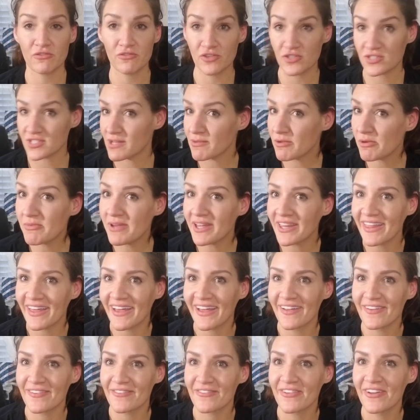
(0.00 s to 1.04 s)
first time in my
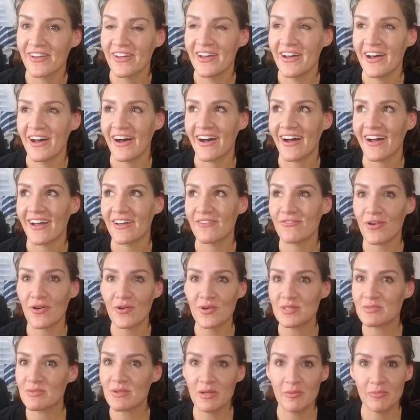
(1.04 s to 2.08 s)
life. I've
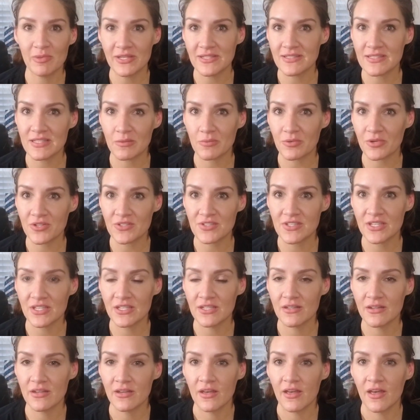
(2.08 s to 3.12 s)
always been a PC
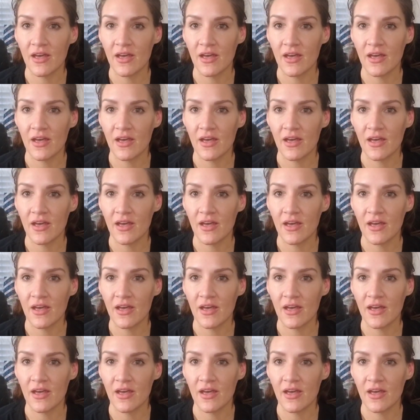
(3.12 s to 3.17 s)
person.